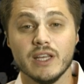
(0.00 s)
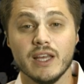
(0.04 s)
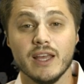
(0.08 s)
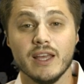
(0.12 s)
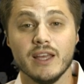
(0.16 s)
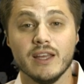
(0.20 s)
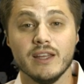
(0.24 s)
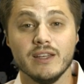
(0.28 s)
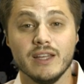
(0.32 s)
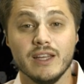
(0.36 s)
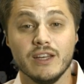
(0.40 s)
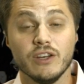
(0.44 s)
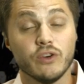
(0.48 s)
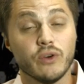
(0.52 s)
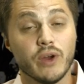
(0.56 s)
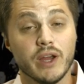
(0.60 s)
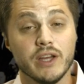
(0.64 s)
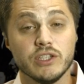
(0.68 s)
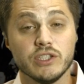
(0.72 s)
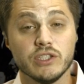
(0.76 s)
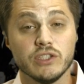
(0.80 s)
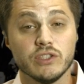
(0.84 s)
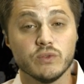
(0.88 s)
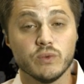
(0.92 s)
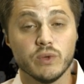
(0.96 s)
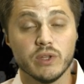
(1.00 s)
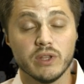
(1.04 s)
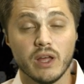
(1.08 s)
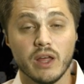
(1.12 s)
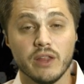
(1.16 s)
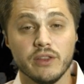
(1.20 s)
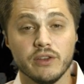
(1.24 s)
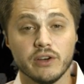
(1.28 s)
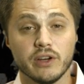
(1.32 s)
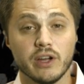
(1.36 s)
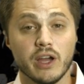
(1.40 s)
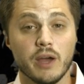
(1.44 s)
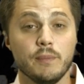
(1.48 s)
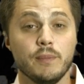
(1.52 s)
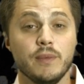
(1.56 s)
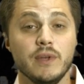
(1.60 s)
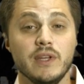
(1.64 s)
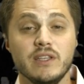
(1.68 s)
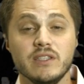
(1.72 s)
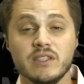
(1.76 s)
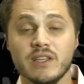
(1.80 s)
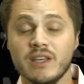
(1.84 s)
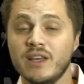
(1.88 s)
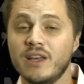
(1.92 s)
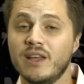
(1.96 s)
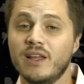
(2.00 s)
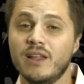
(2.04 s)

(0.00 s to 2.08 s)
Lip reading: and integrations with other companies,